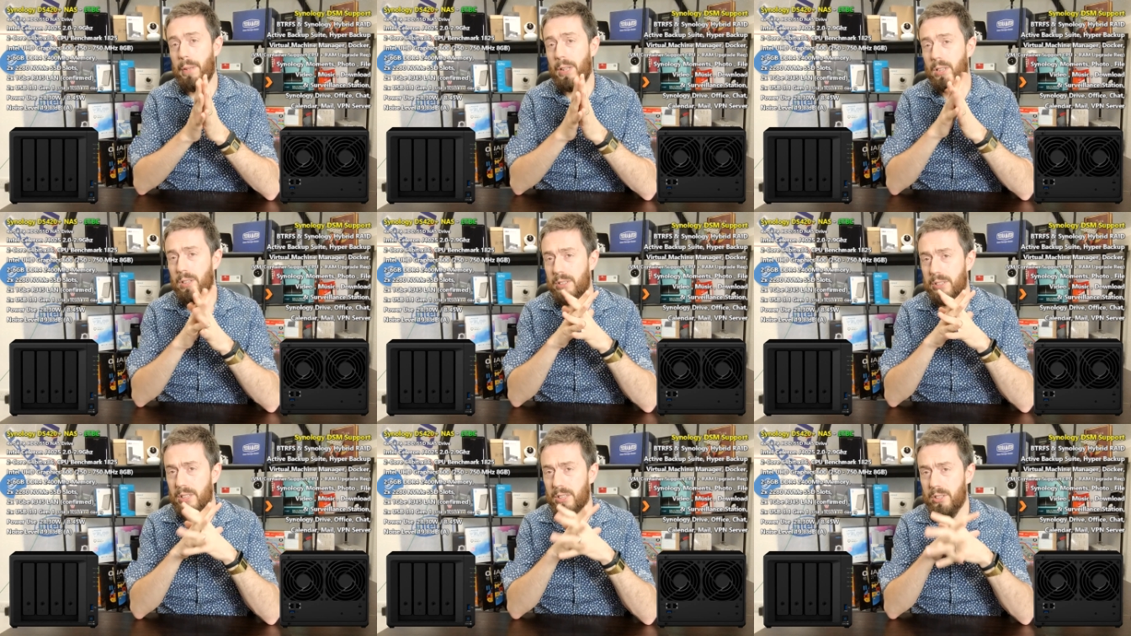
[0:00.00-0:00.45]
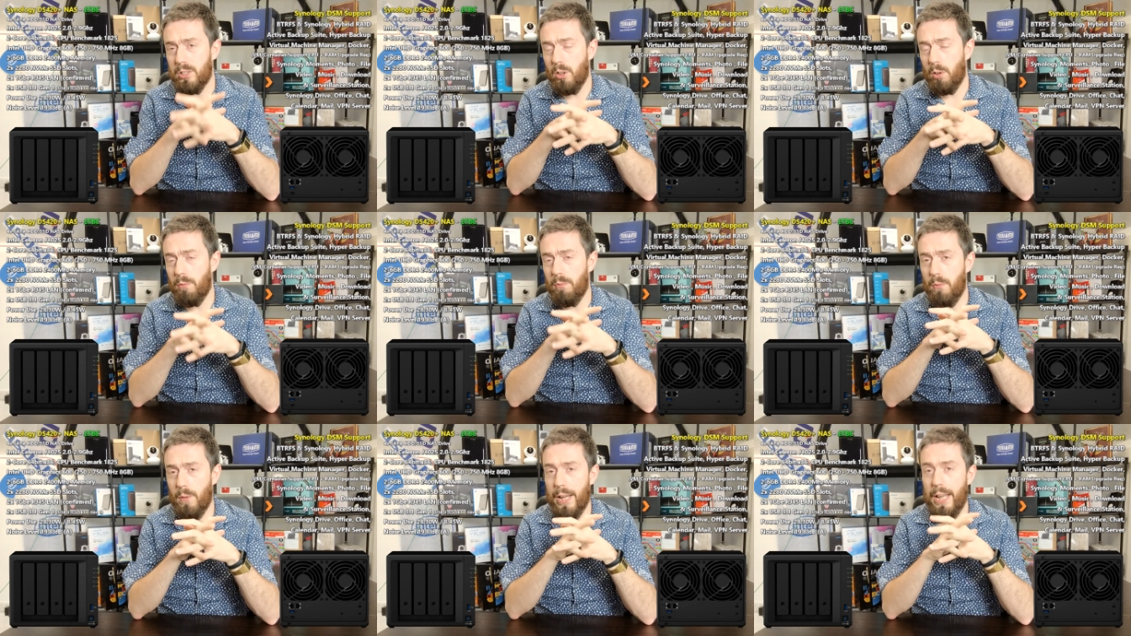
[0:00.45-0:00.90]
because the
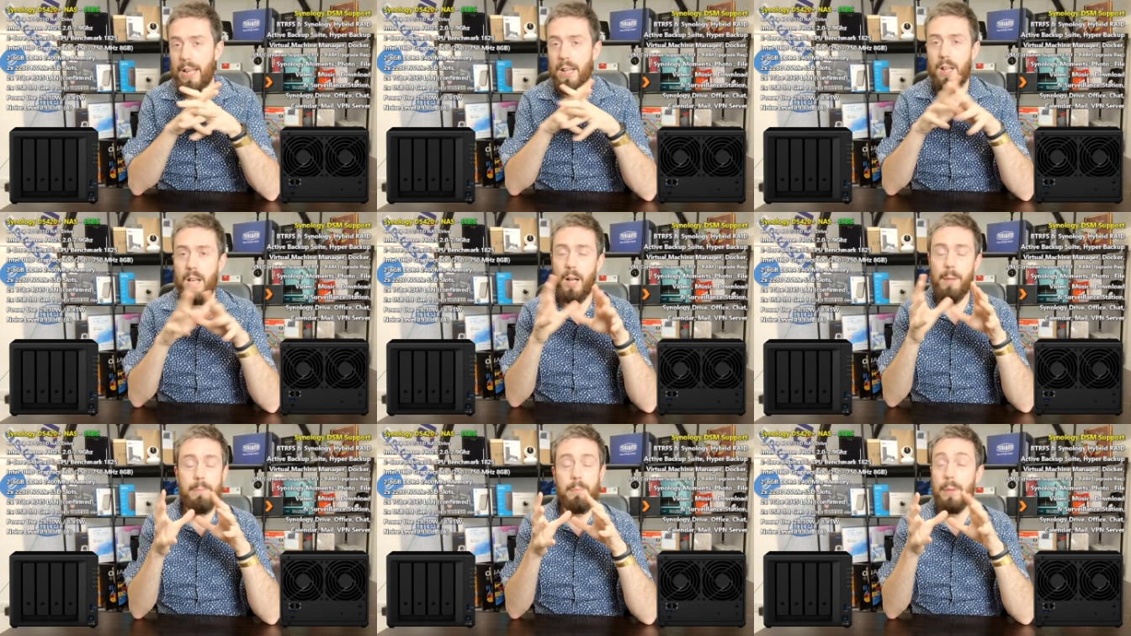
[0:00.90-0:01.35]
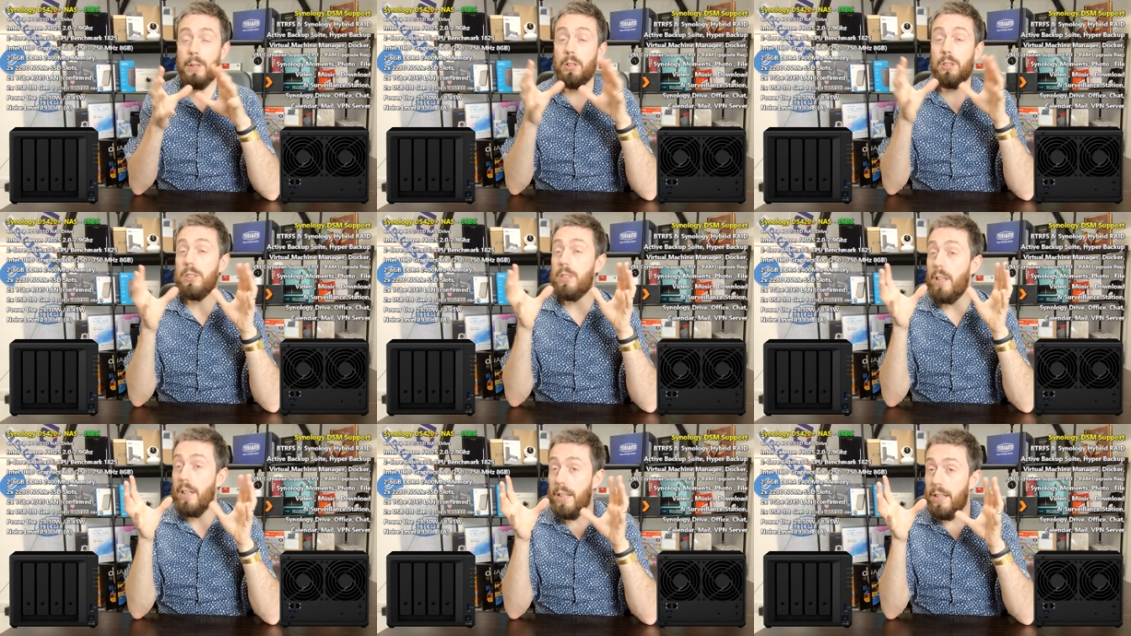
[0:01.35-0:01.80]
software, uh,
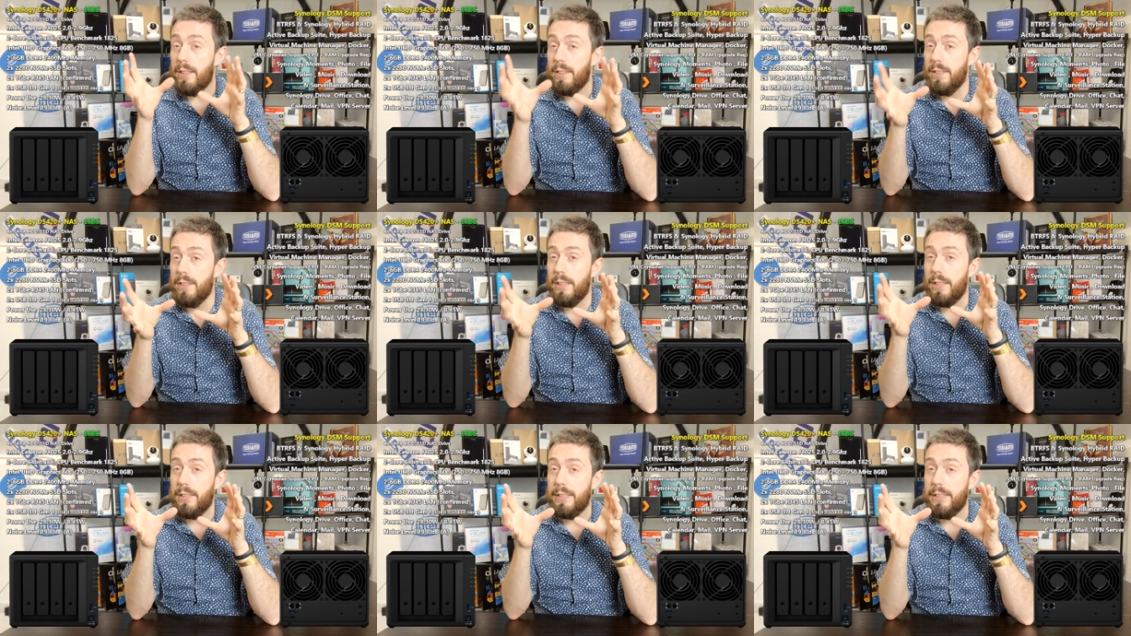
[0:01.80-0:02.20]
because the,